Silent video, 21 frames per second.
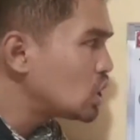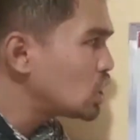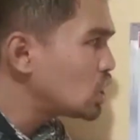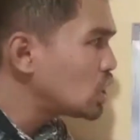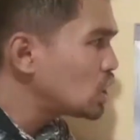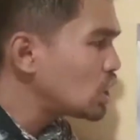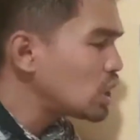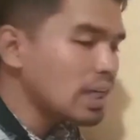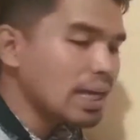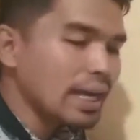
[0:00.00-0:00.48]

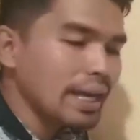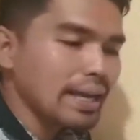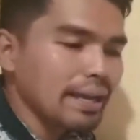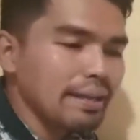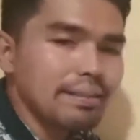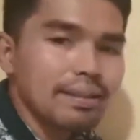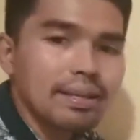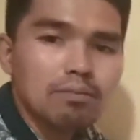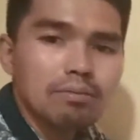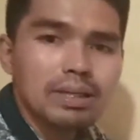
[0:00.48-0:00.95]
Okay,
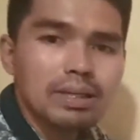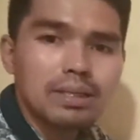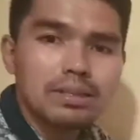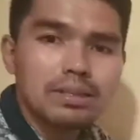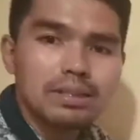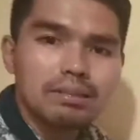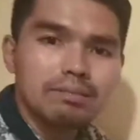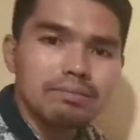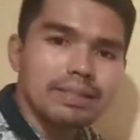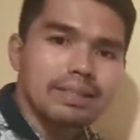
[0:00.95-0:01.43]
I think we're
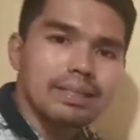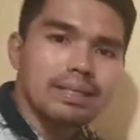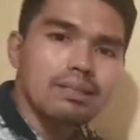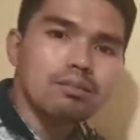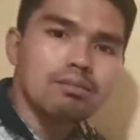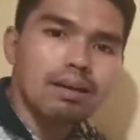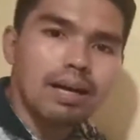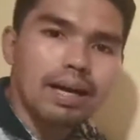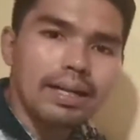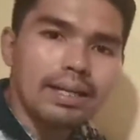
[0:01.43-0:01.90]
good with
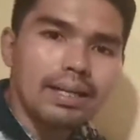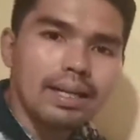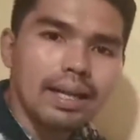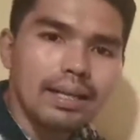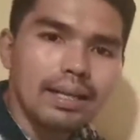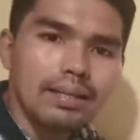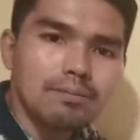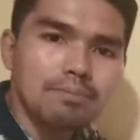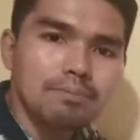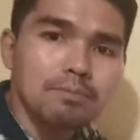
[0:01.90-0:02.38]
this one.
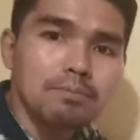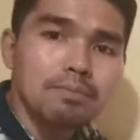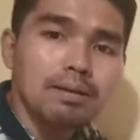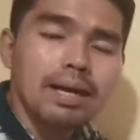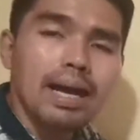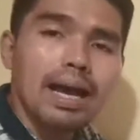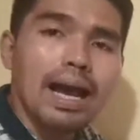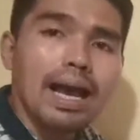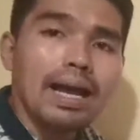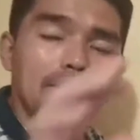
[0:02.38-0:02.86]

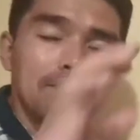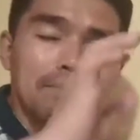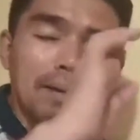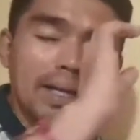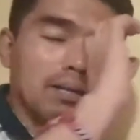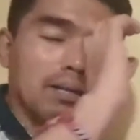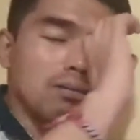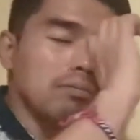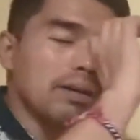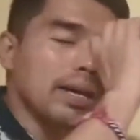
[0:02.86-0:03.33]
And by
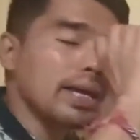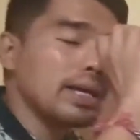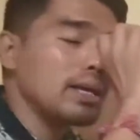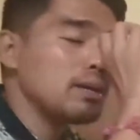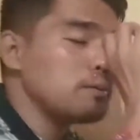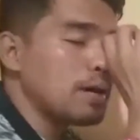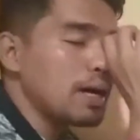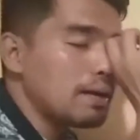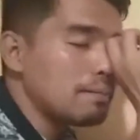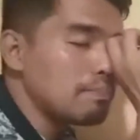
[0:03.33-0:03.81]
the way,
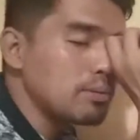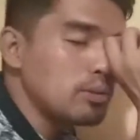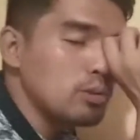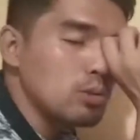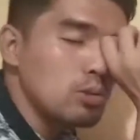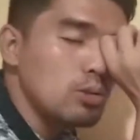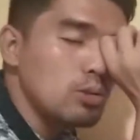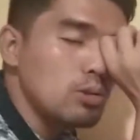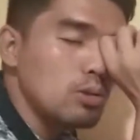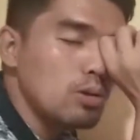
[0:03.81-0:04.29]
you have to
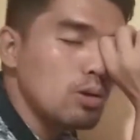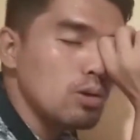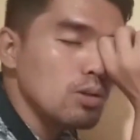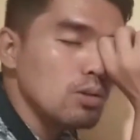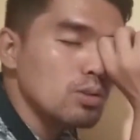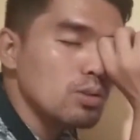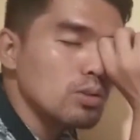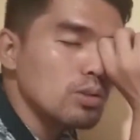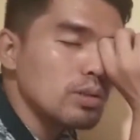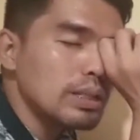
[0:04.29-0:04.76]

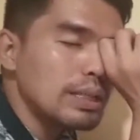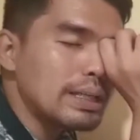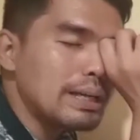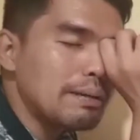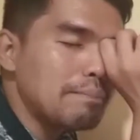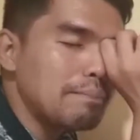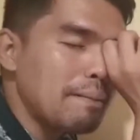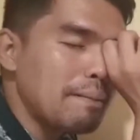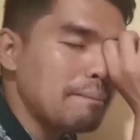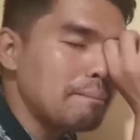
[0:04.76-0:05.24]
also
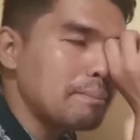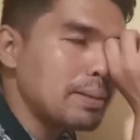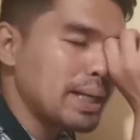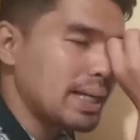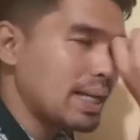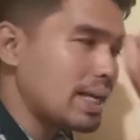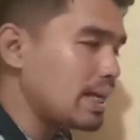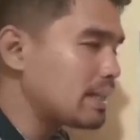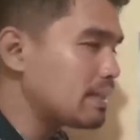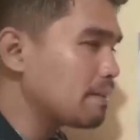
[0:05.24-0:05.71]
remember
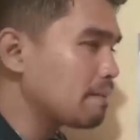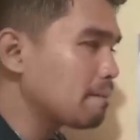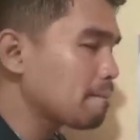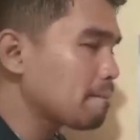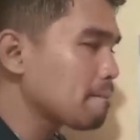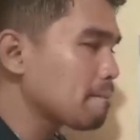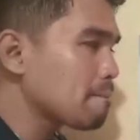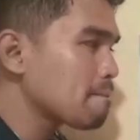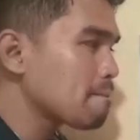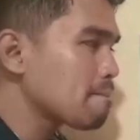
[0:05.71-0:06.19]
that
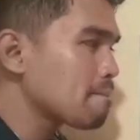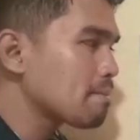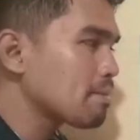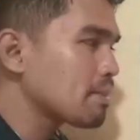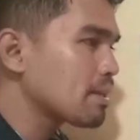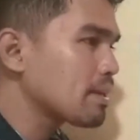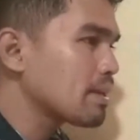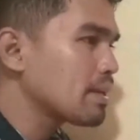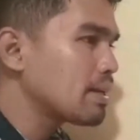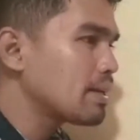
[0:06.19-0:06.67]

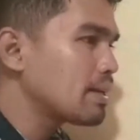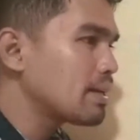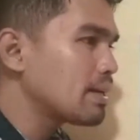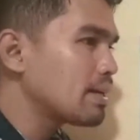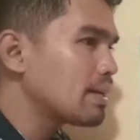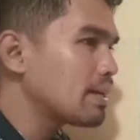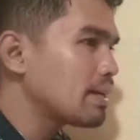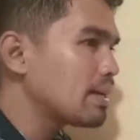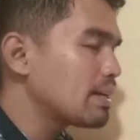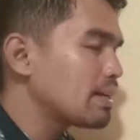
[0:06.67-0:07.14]

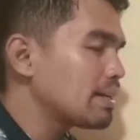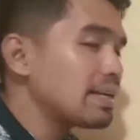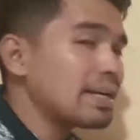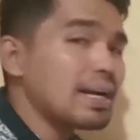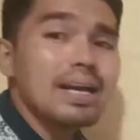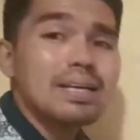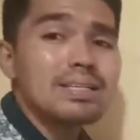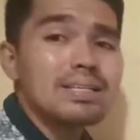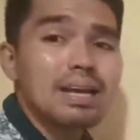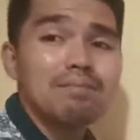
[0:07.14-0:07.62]

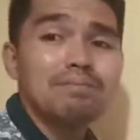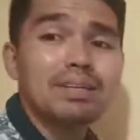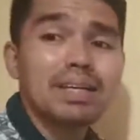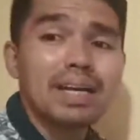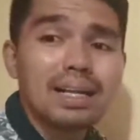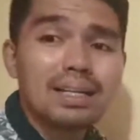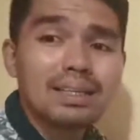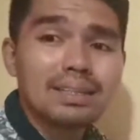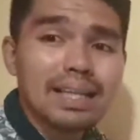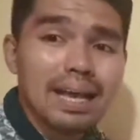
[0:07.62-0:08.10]
there are
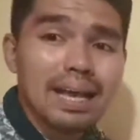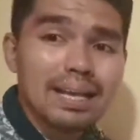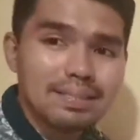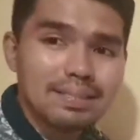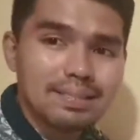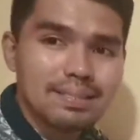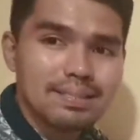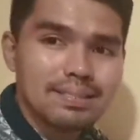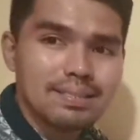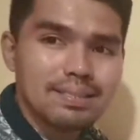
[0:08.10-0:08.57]
several
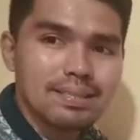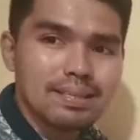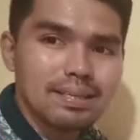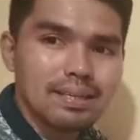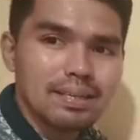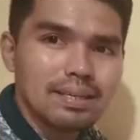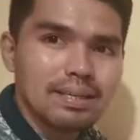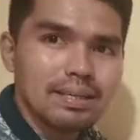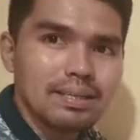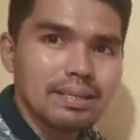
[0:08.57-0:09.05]
tests
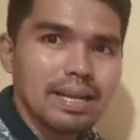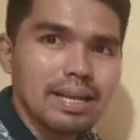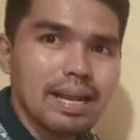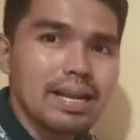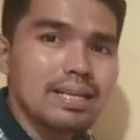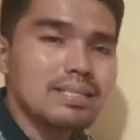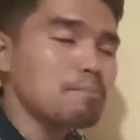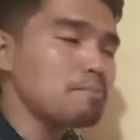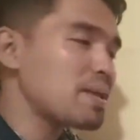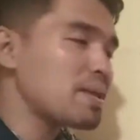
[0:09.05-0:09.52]
that
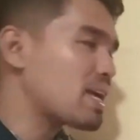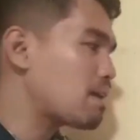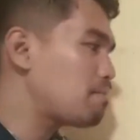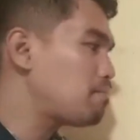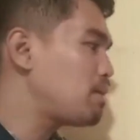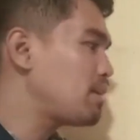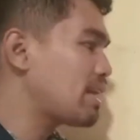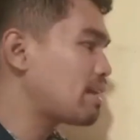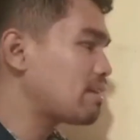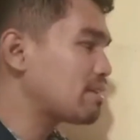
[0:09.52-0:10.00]
is
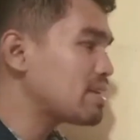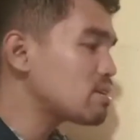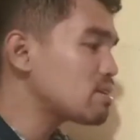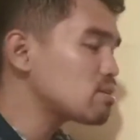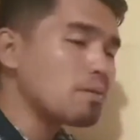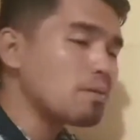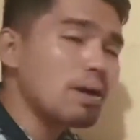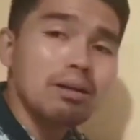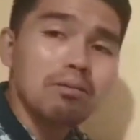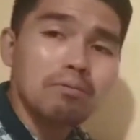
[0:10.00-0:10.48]
applicable. Now, this
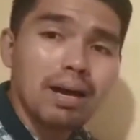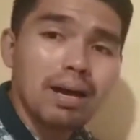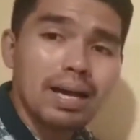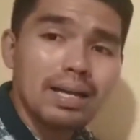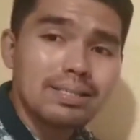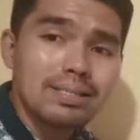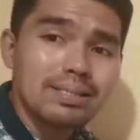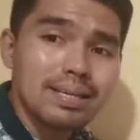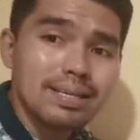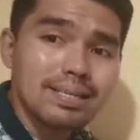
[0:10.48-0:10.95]
one
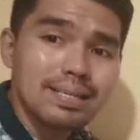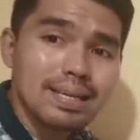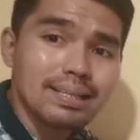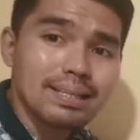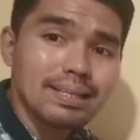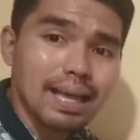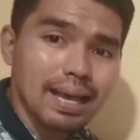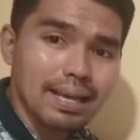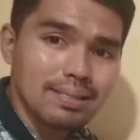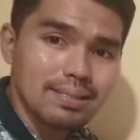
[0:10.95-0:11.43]
was the
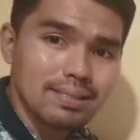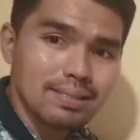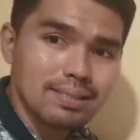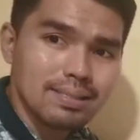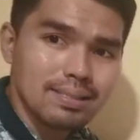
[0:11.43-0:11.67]
z-test.